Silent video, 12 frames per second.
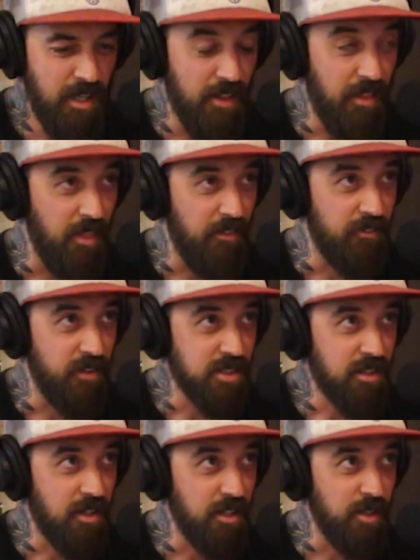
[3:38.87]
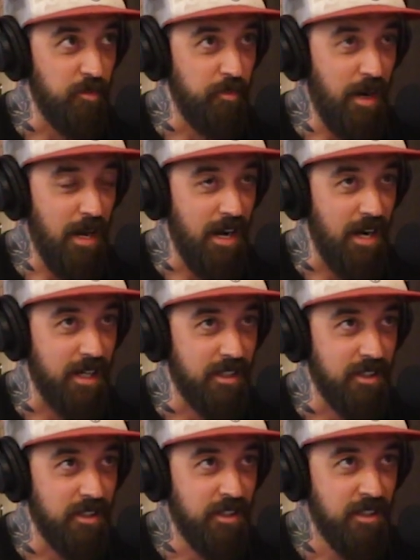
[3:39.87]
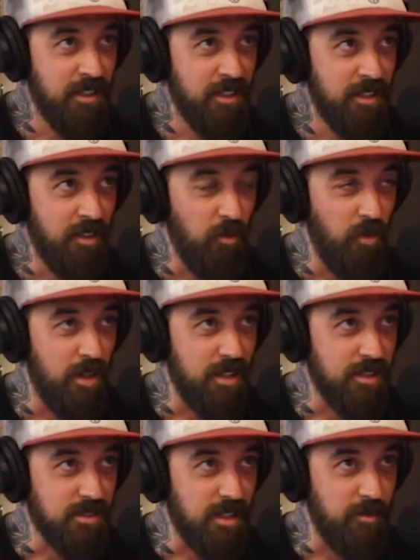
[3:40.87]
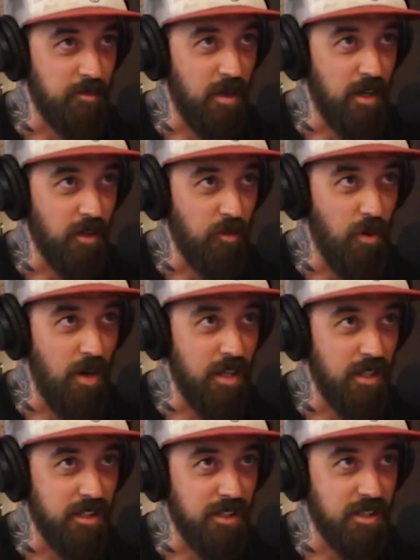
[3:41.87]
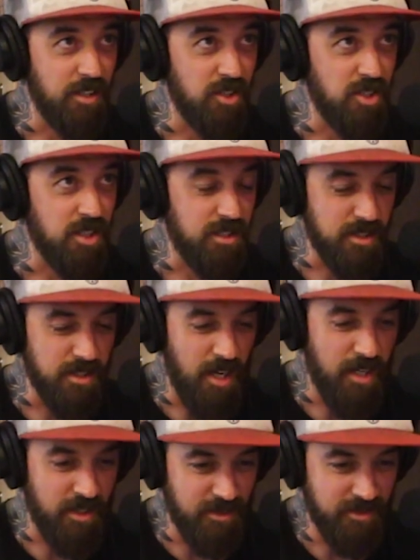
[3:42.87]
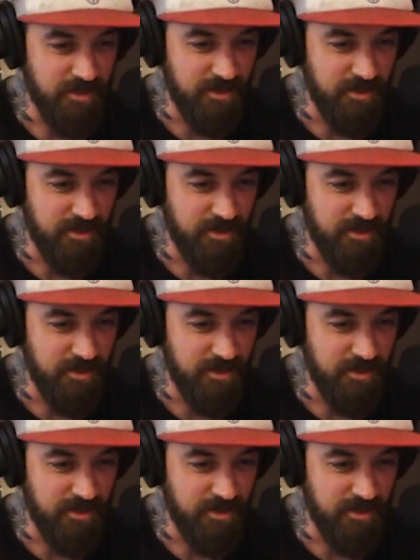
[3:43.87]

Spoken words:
And then the first car you bought was a Mark I GTI.